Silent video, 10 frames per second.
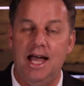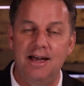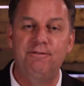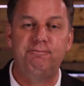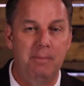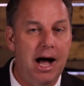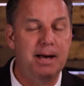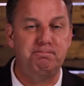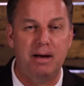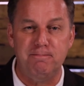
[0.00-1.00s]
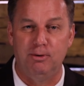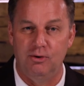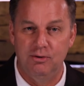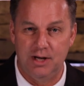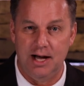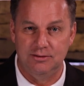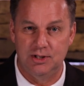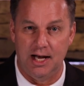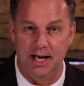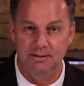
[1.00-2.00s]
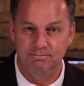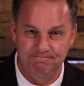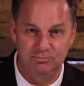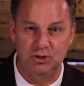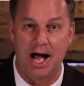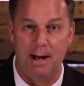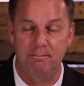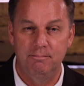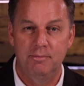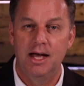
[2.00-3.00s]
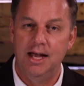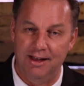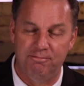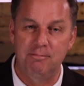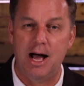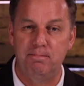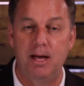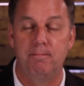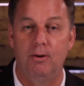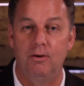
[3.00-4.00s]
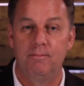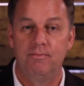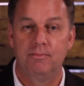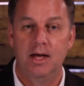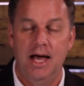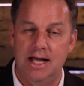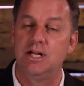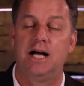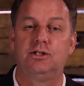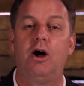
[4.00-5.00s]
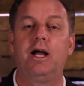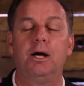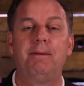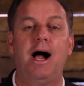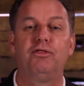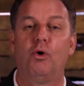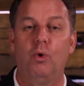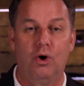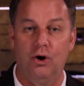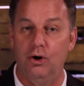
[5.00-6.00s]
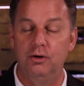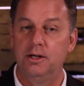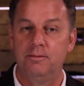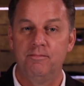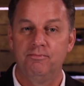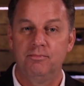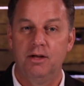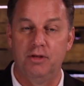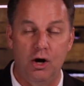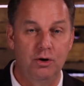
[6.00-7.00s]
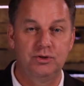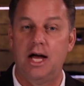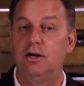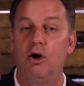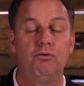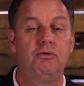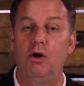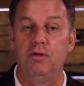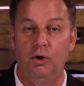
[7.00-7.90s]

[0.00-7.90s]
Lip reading: If my people, God said, stop. If my people, he's not talking about the world, those that don't know the